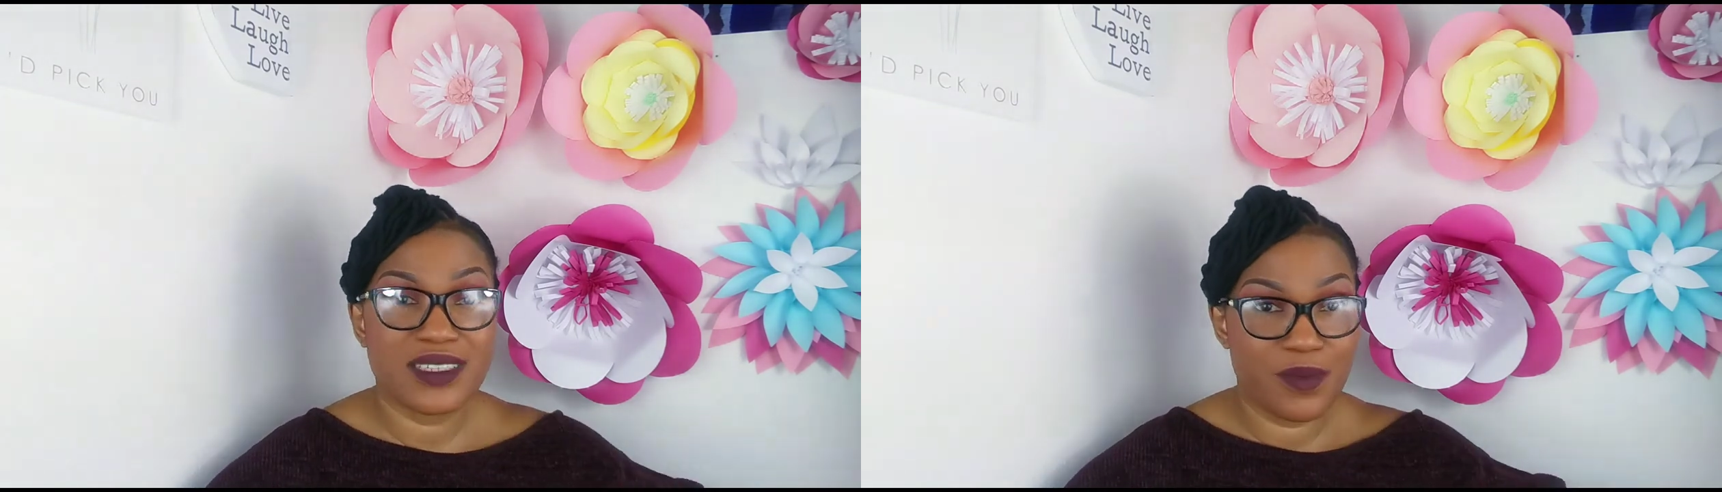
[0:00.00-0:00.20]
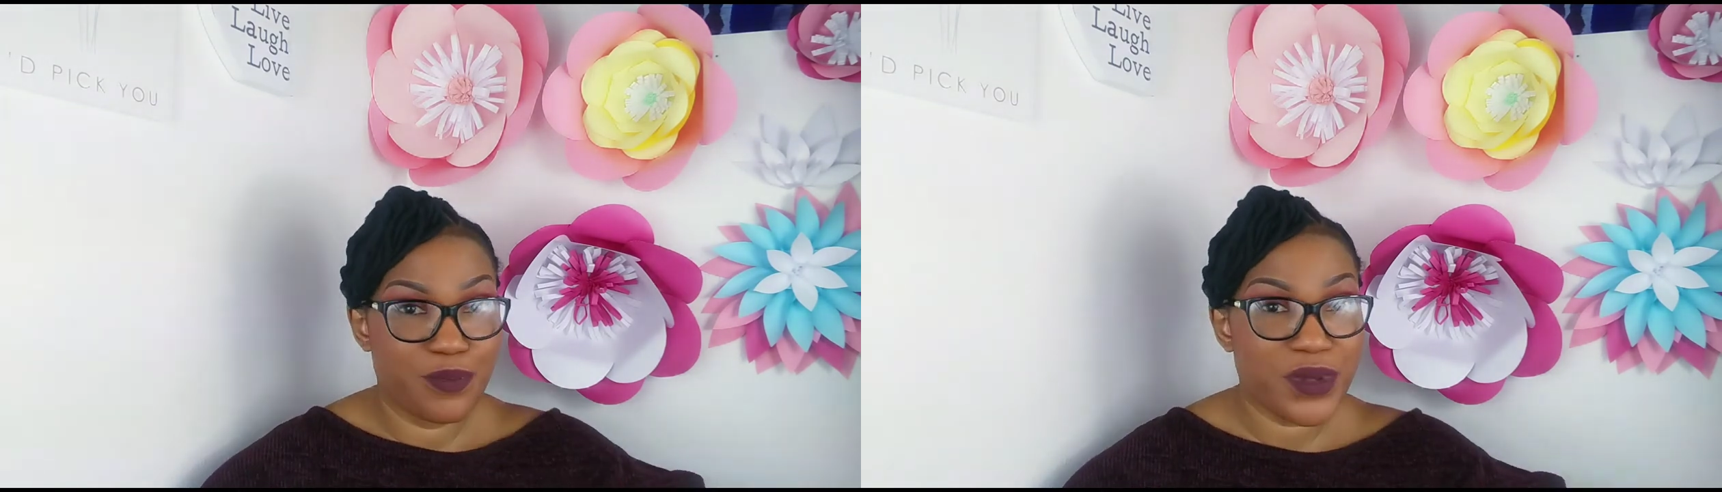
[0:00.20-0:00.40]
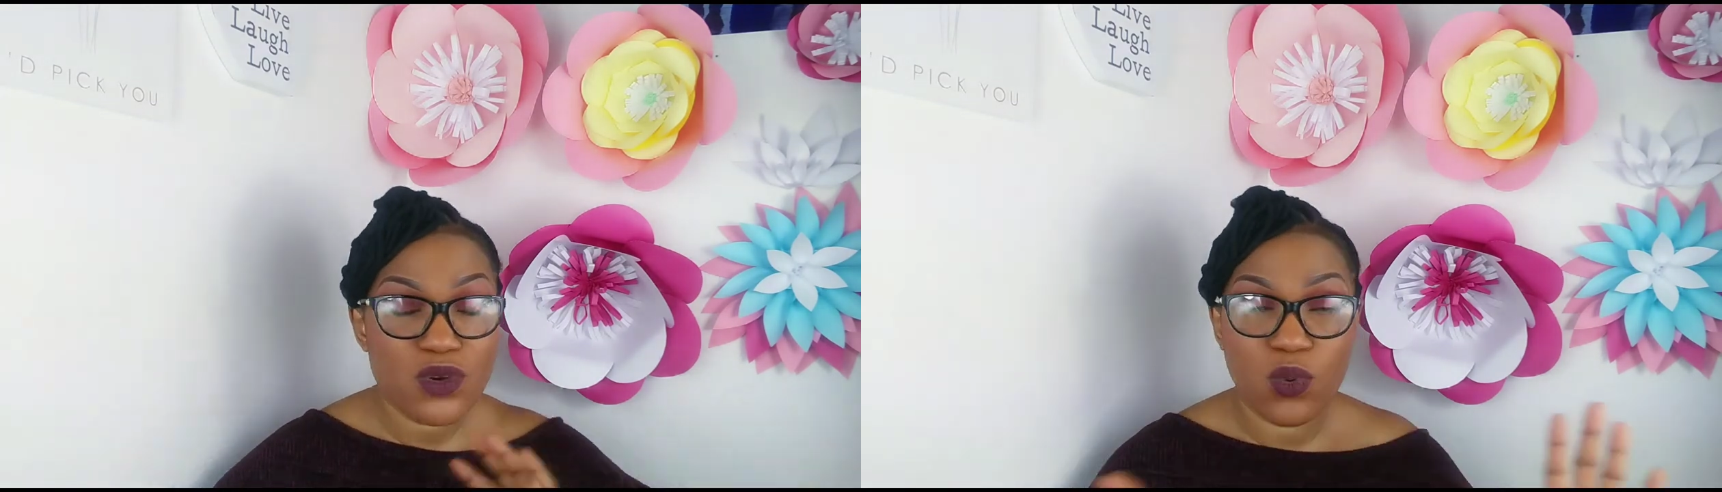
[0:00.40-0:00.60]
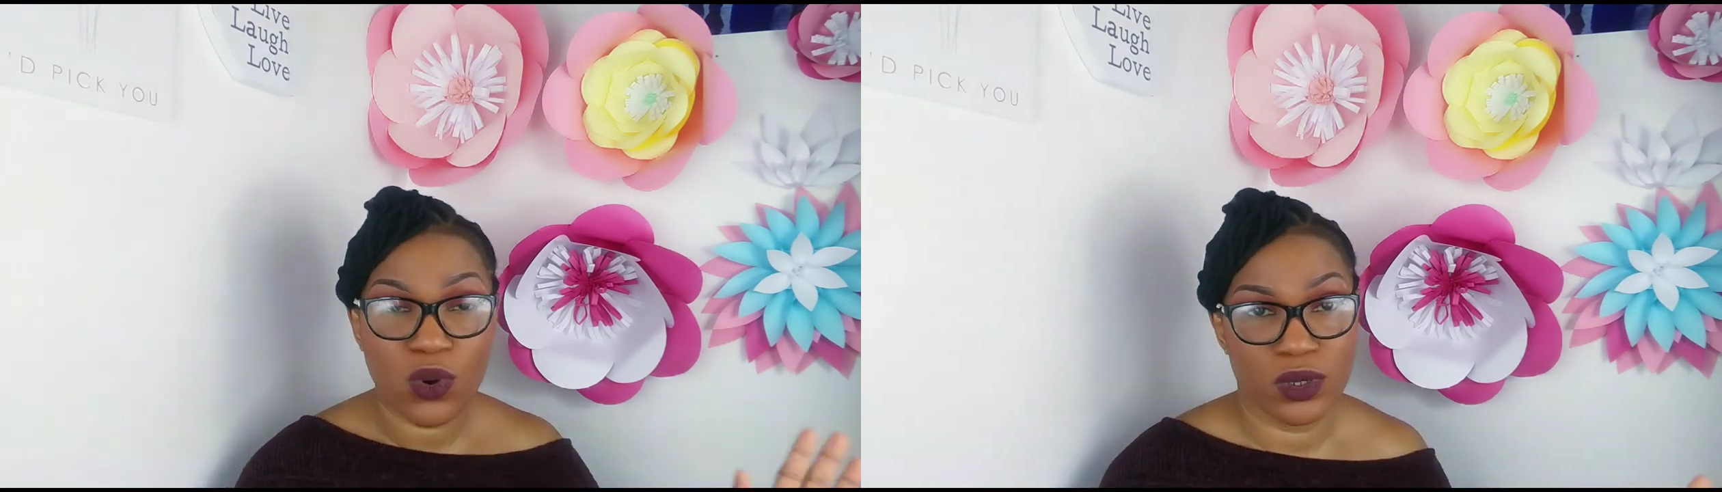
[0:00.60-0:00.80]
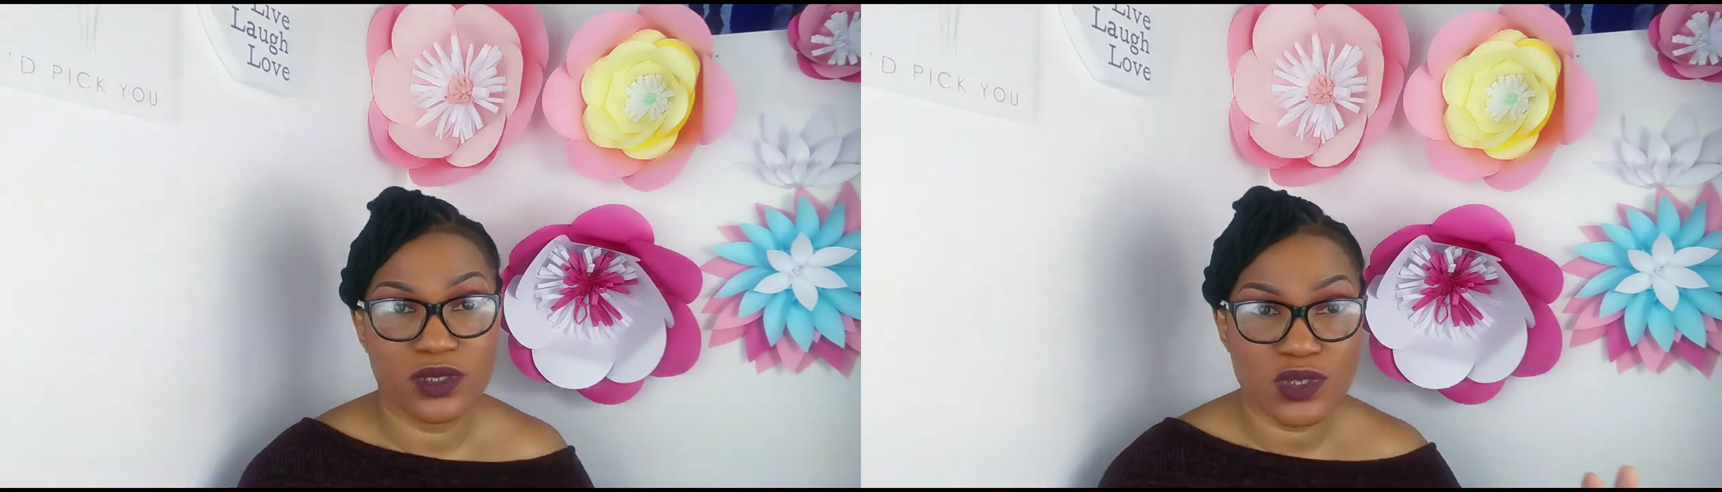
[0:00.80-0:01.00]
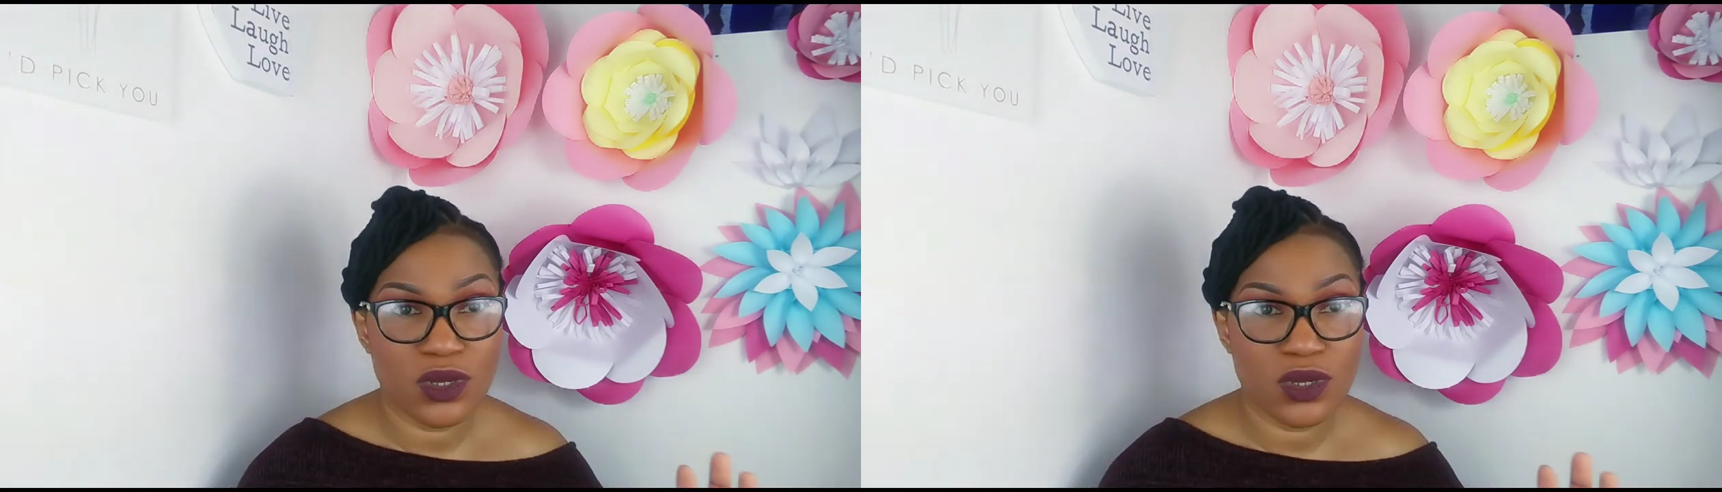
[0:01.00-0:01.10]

is a big one.